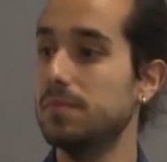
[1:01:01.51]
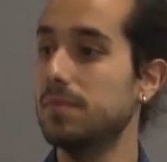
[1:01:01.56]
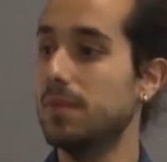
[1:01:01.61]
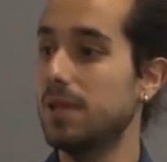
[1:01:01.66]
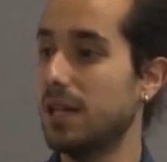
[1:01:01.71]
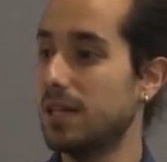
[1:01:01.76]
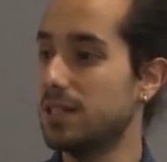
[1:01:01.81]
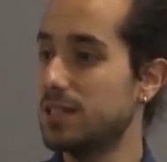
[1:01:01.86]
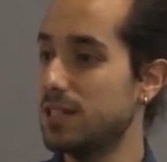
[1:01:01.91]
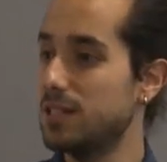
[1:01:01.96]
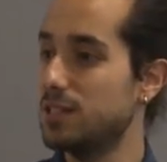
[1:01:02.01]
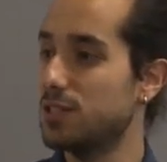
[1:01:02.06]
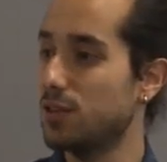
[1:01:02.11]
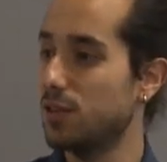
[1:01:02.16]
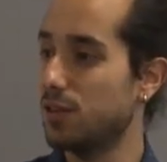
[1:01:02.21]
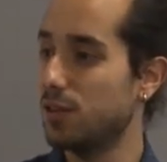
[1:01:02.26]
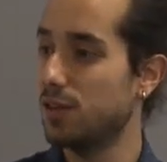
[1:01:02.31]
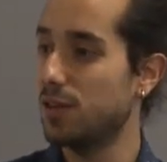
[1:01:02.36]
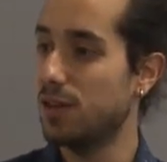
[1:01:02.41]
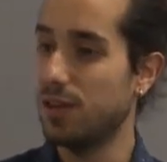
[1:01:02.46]
and that's it
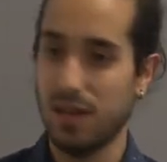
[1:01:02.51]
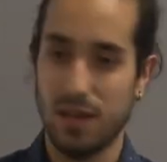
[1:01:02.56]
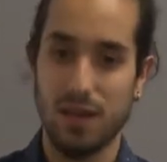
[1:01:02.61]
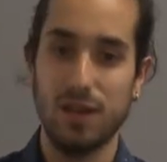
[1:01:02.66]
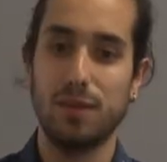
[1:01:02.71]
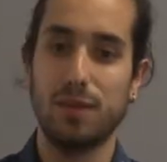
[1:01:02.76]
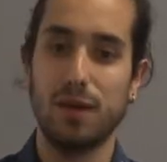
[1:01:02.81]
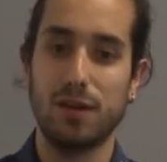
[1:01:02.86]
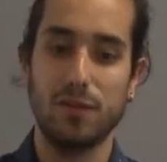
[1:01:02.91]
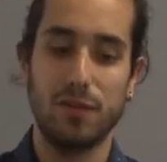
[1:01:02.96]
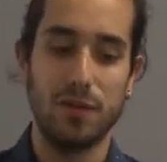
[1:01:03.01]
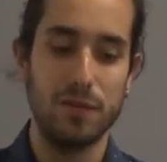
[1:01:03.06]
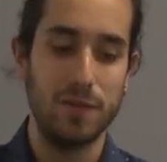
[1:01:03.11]
so uh, thank you very